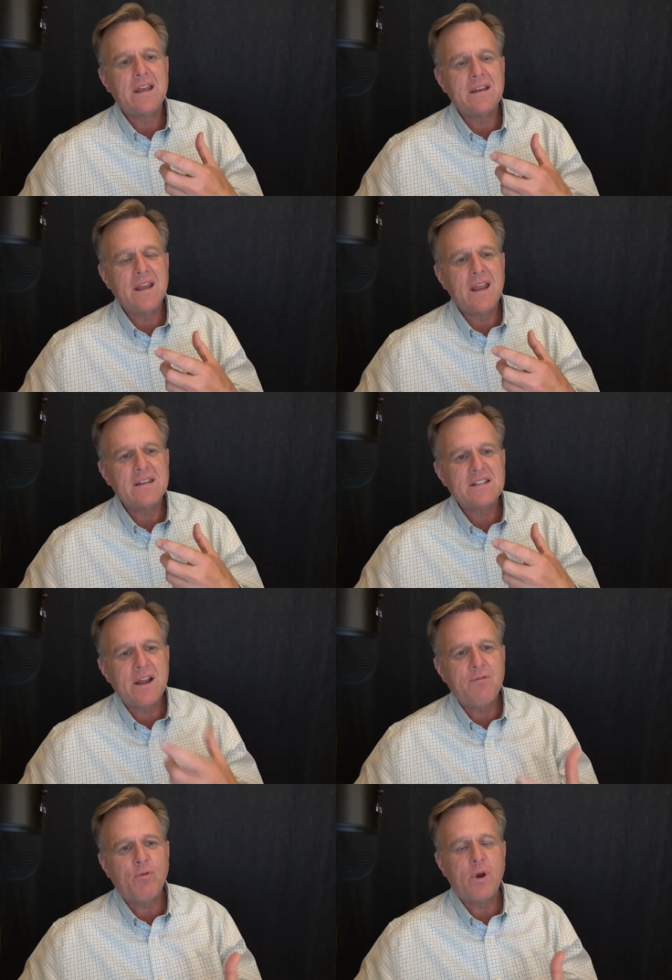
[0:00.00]
in
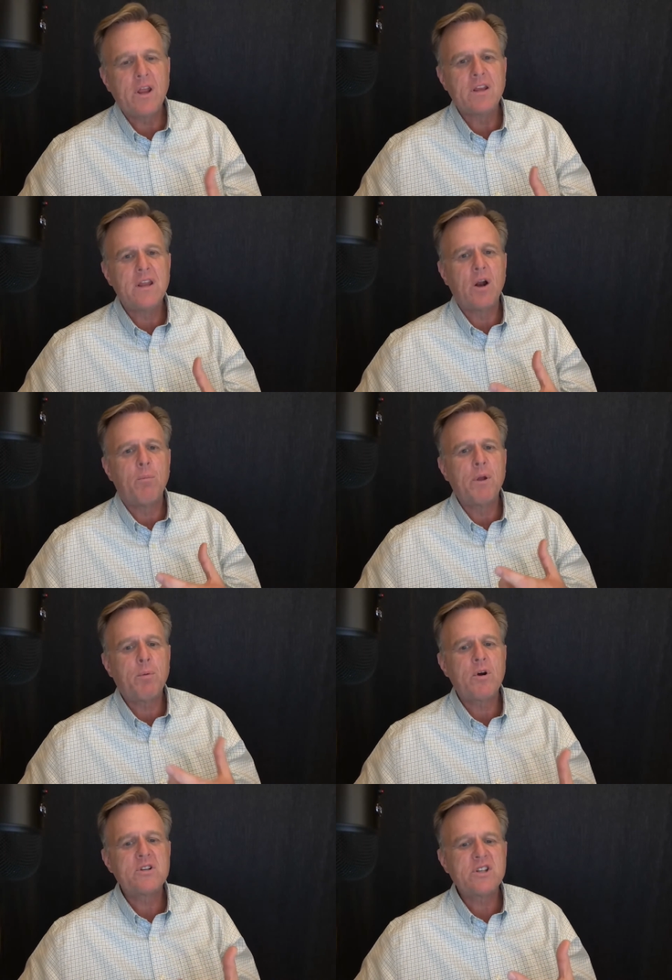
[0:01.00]
suffering, a big
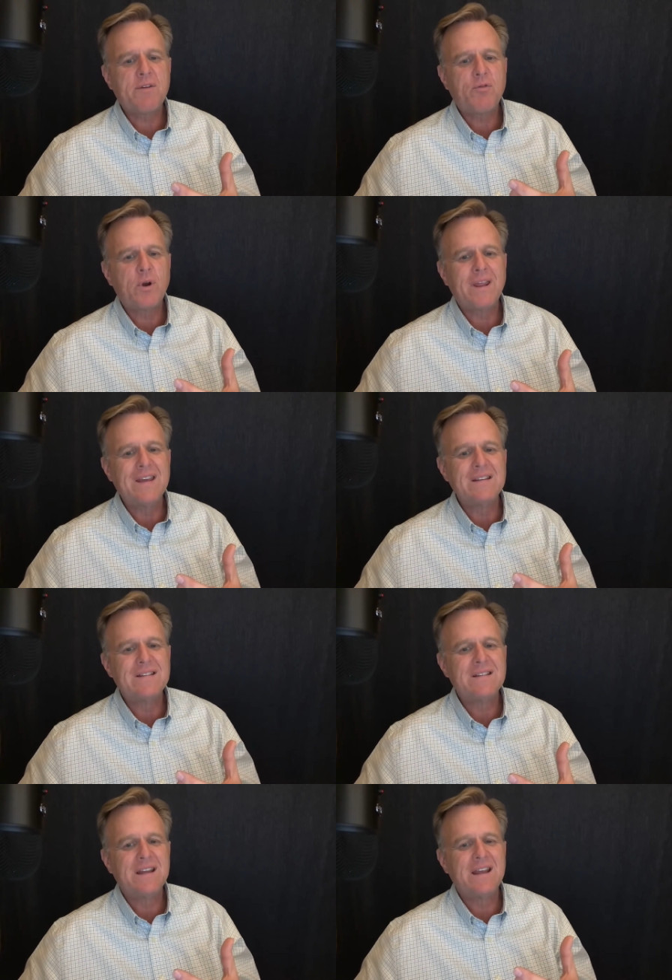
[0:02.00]
part of suffering
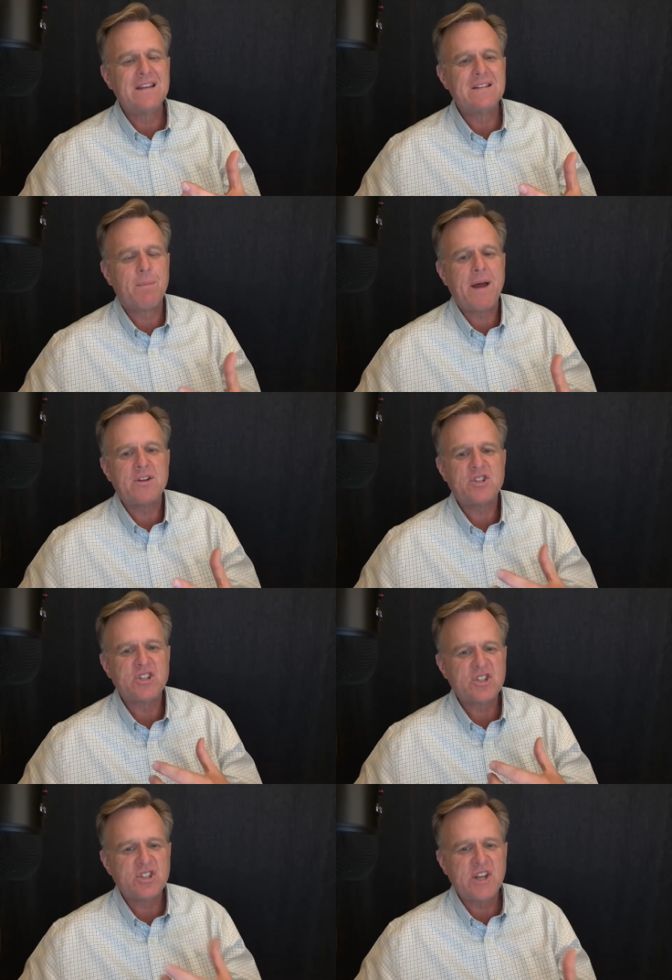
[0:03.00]
is about
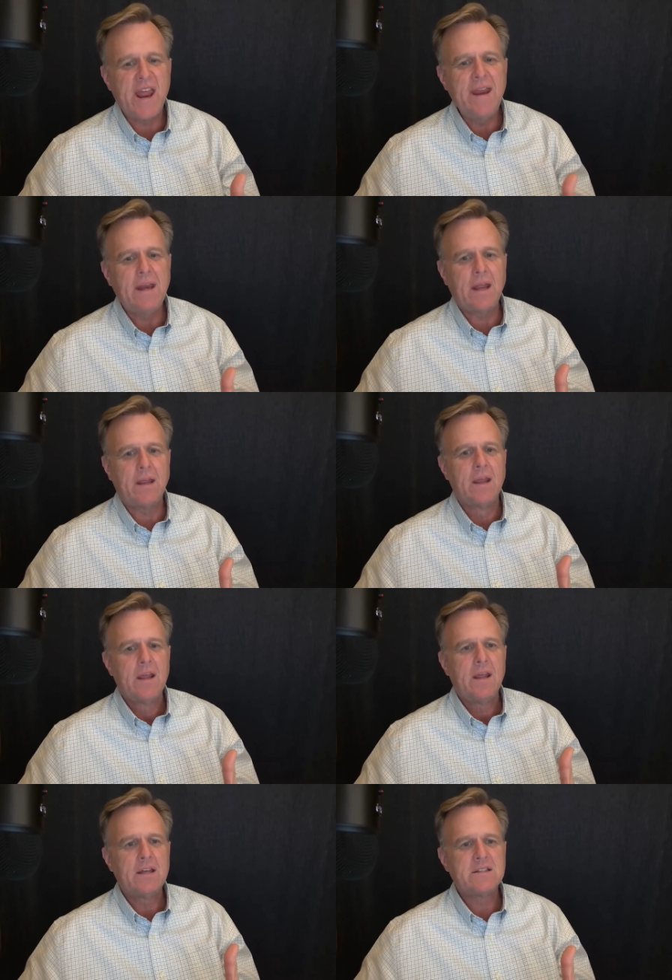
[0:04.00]
sustaining.
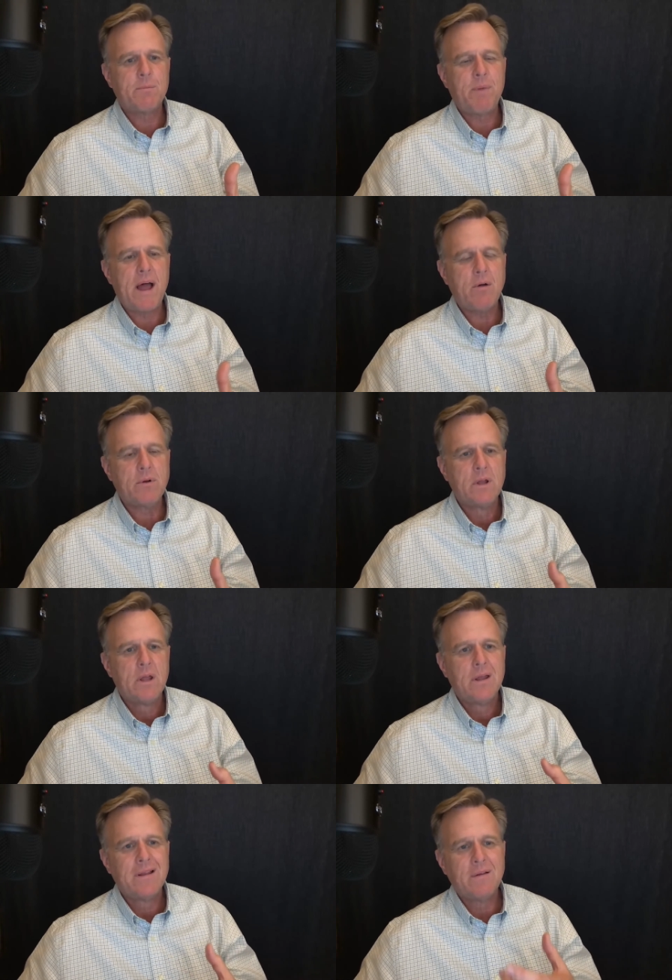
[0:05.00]
It's about
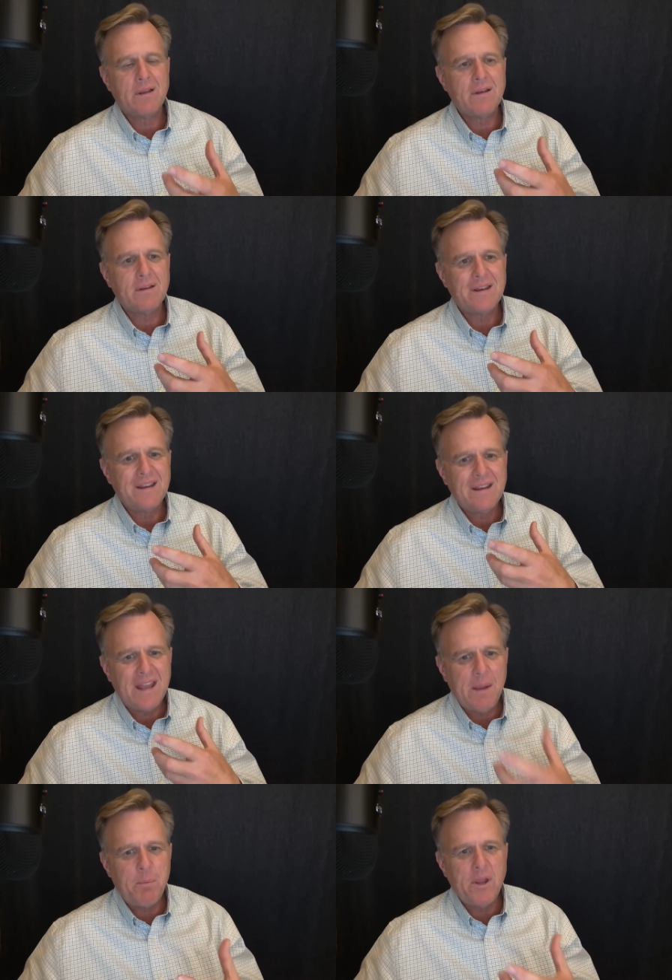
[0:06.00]

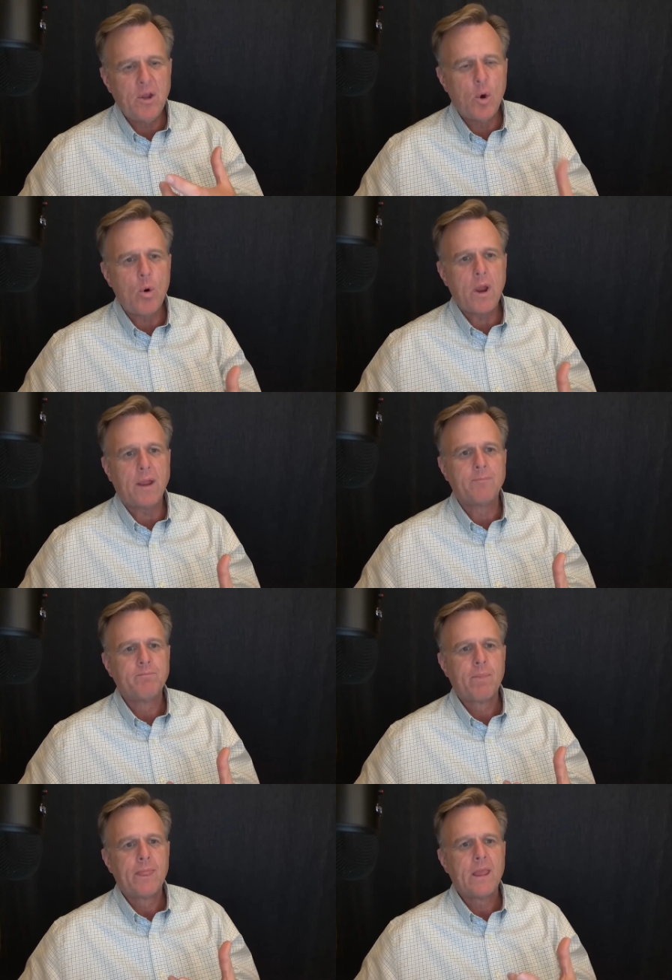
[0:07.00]
keeping going.
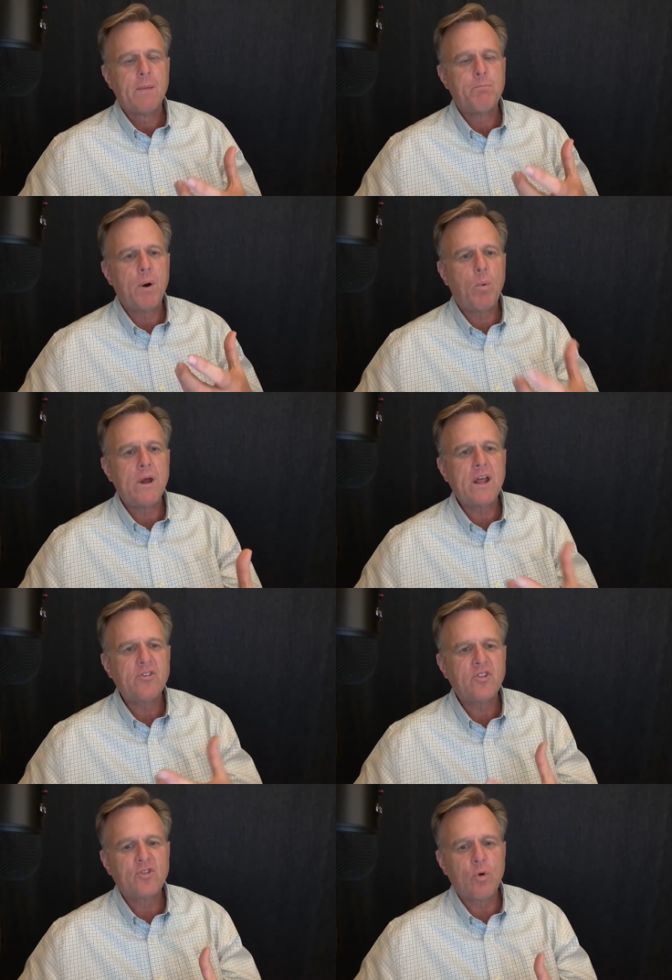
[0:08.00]
But what
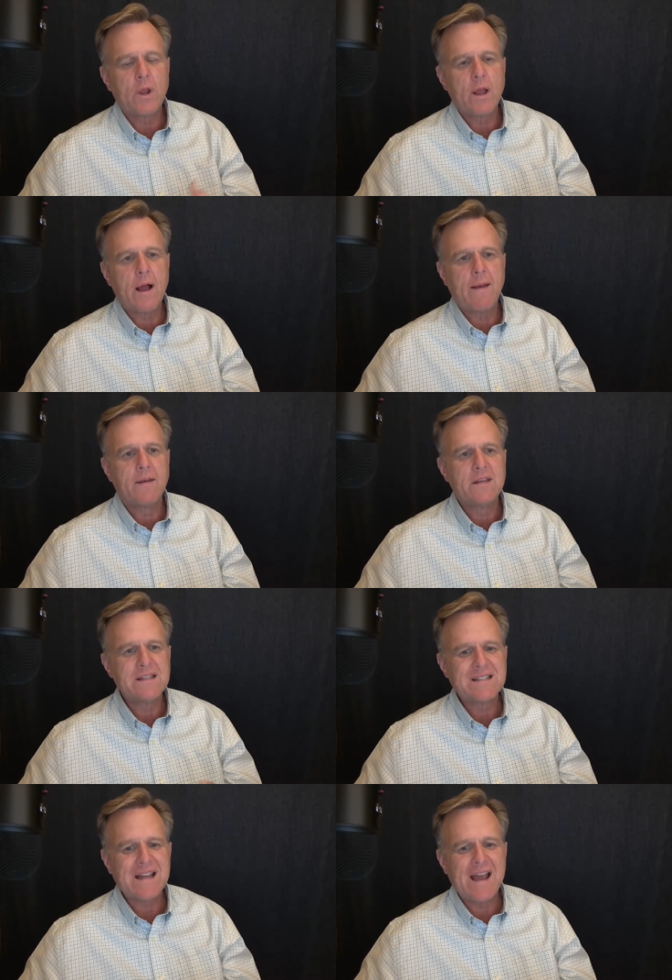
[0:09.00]
else is going on?
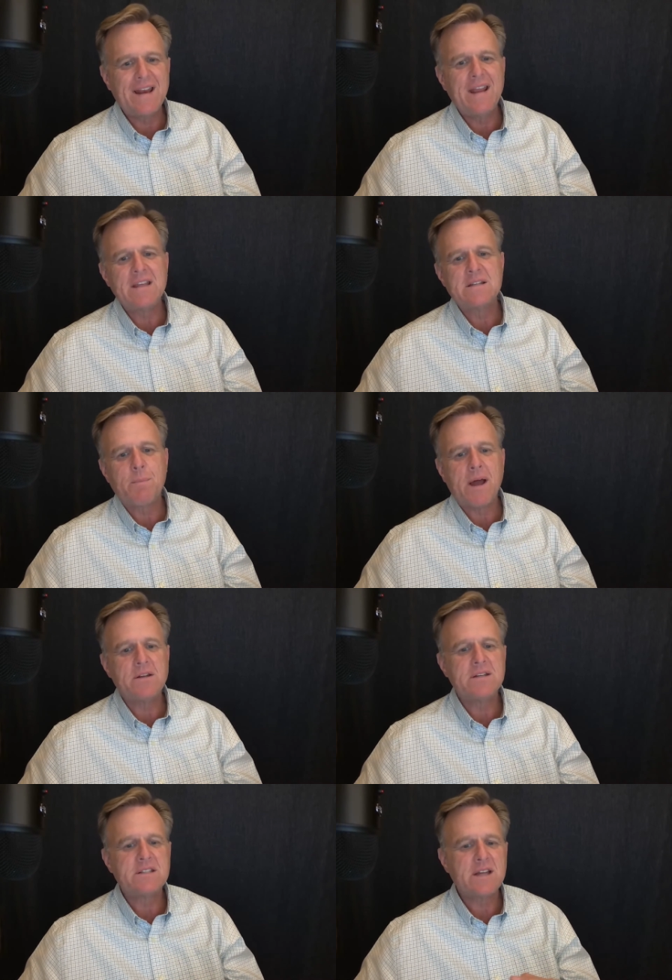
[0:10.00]
Deciding is
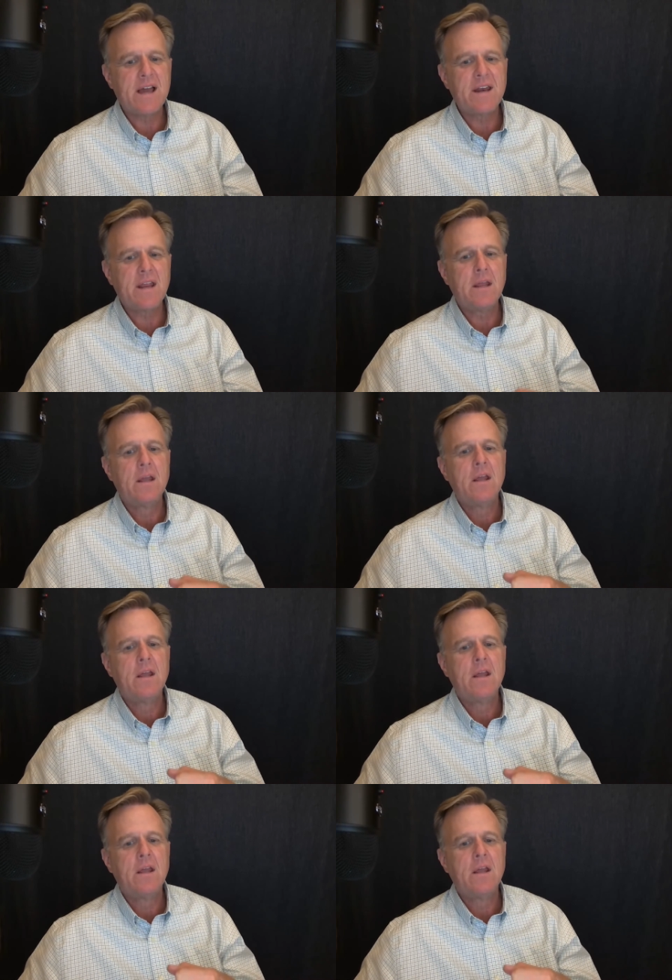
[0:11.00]
about deciding